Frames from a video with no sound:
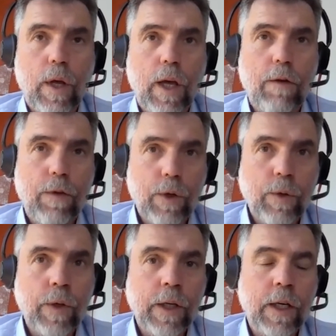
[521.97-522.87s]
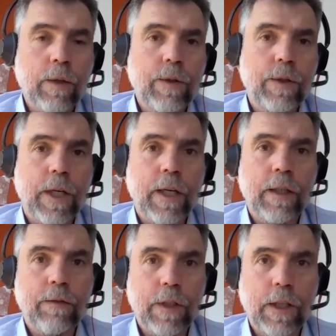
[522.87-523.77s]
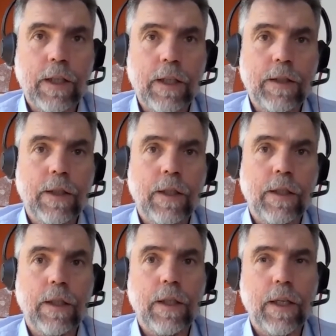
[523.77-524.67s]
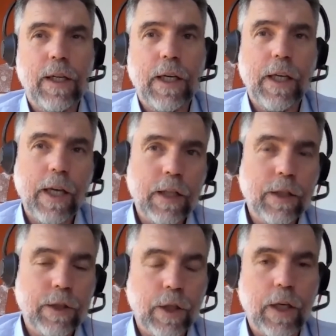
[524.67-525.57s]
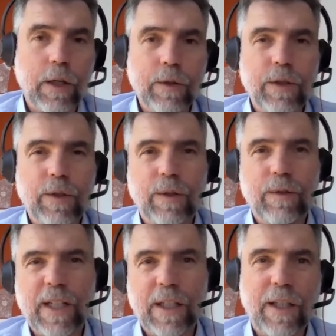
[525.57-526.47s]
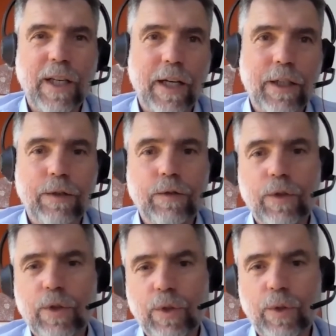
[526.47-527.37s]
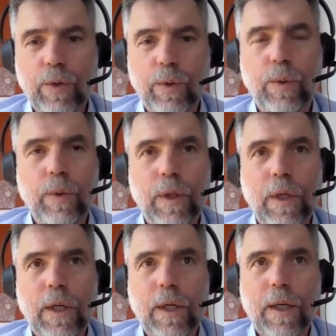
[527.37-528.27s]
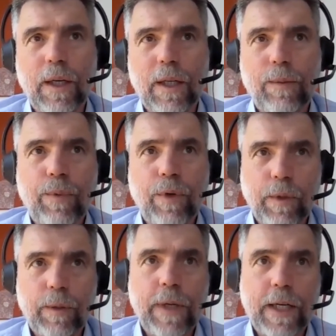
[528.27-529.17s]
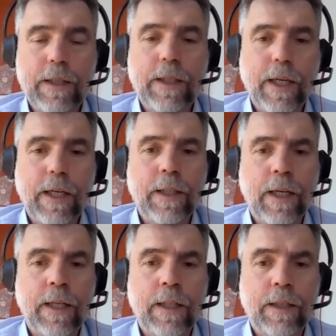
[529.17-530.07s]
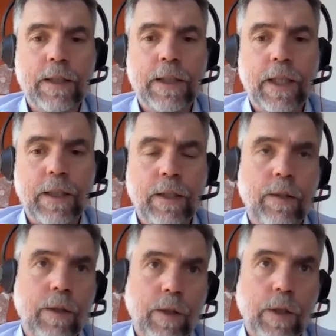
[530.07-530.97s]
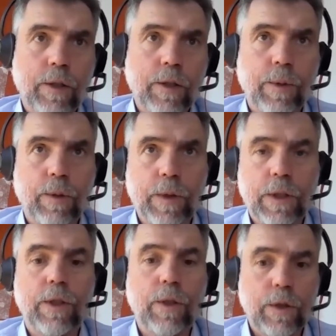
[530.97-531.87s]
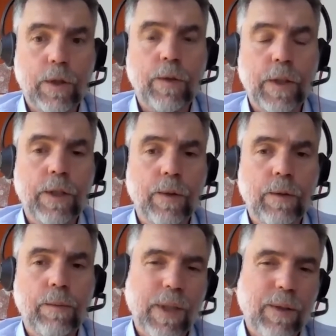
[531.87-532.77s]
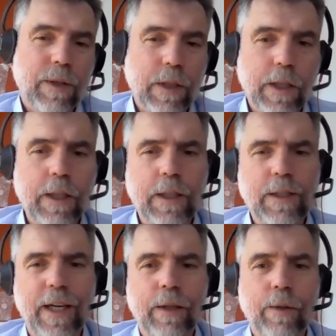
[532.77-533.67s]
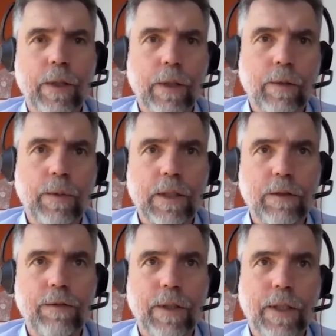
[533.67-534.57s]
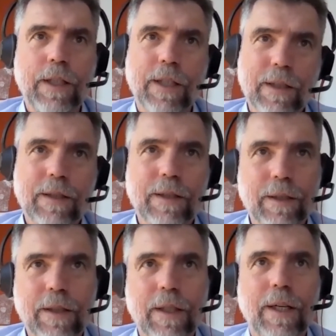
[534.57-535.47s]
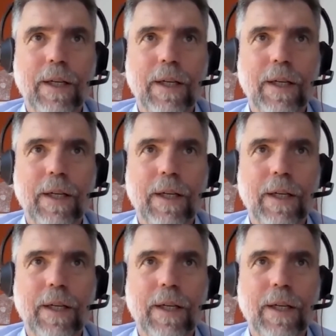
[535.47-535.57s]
If you're doing an ultrasound of the kidneys in a young child, sort of under the age of 2, it's probably better to get it done at a centre or a hospital which is used to doing children, because the kidneys can look a little bit different, and it just